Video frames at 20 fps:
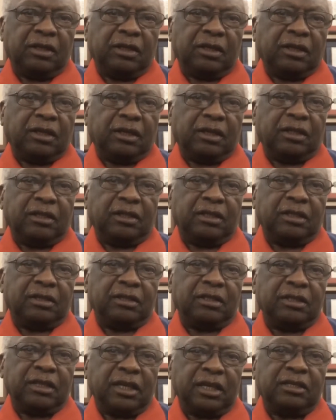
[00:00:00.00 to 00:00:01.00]

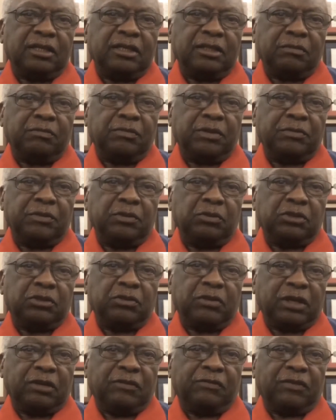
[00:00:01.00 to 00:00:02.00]
that the 19th Amendment was
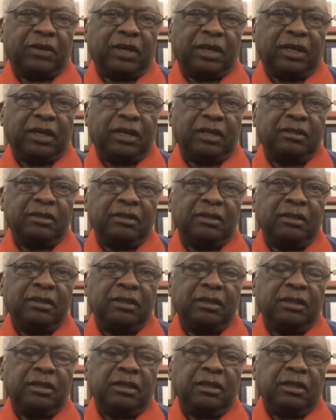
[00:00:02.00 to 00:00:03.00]
ratified,
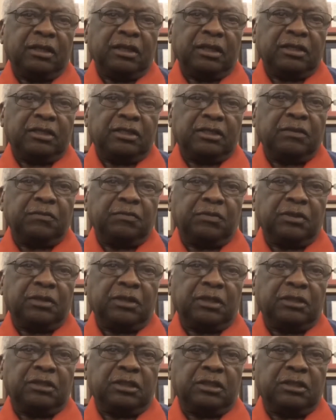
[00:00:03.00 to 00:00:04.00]
is something
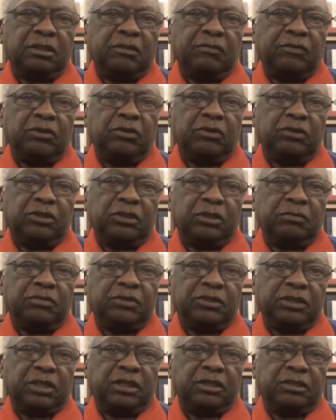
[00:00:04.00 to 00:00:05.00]
that should give you some
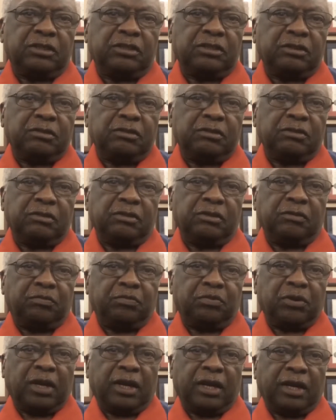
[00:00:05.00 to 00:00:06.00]
sense of
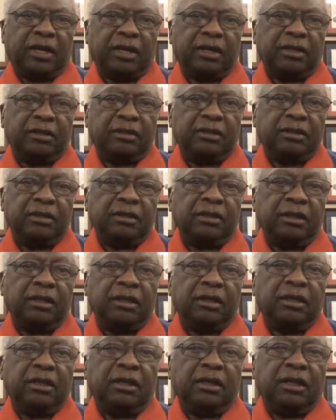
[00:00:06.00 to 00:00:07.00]
pride.
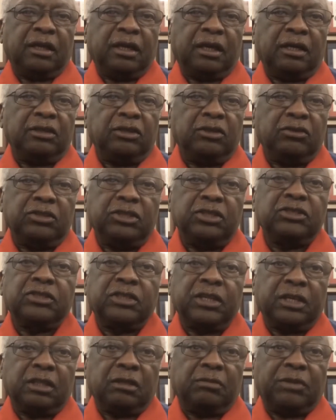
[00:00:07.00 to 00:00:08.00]
I know just
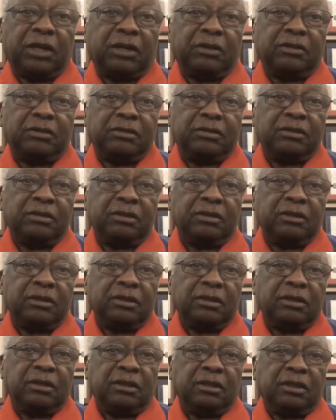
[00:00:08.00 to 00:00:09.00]
thinking about
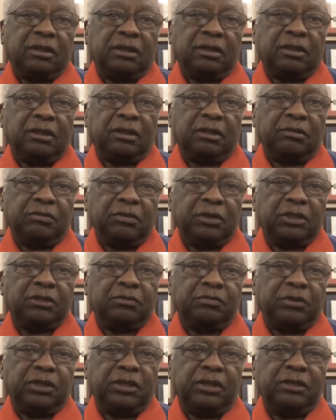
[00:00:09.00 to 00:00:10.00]
it
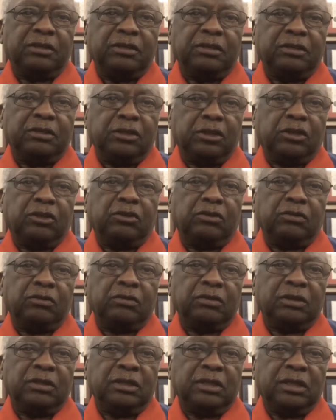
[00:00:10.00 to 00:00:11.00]
makes me know
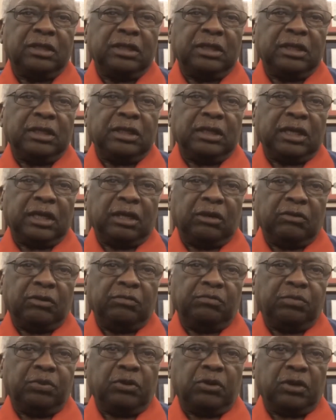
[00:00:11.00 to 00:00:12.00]
how
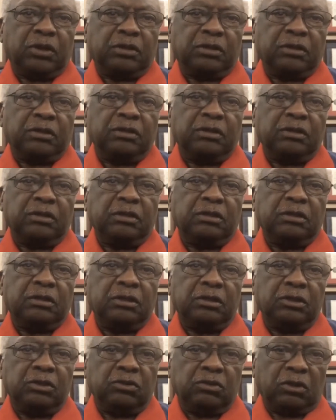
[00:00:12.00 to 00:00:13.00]
important
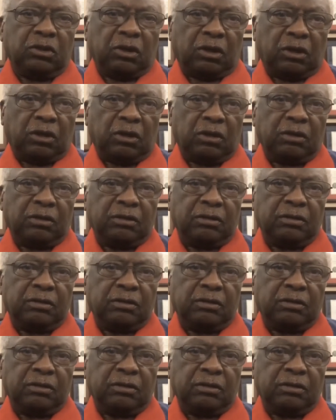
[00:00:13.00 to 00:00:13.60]
you are